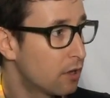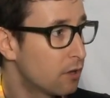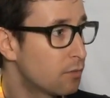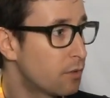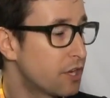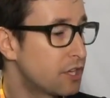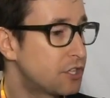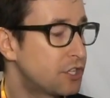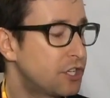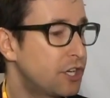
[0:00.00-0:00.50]

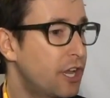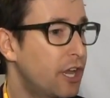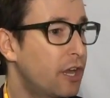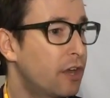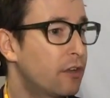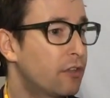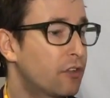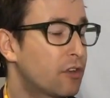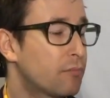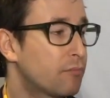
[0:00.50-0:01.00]
which
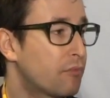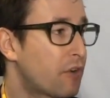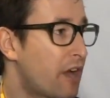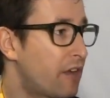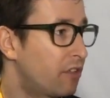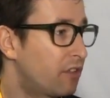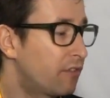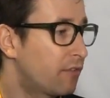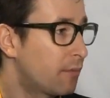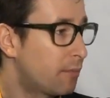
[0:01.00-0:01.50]
is
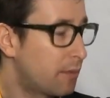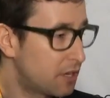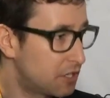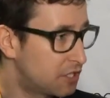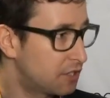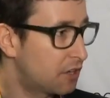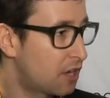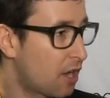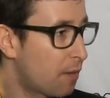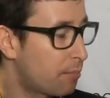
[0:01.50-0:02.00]
comprised of a
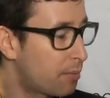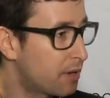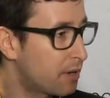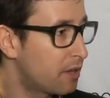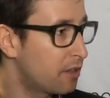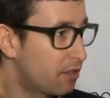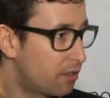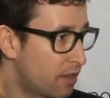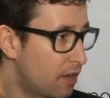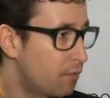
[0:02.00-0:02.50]
bunch of
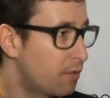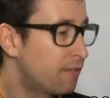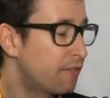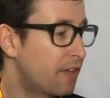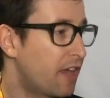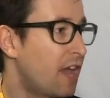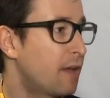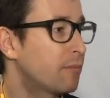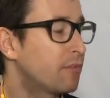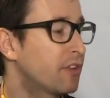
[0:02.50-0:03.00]
companies that we've
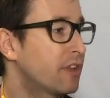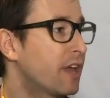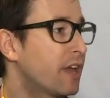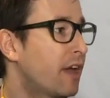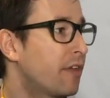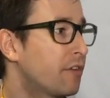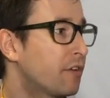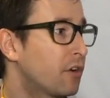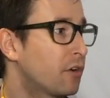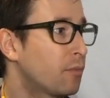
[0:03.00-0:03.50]
came together,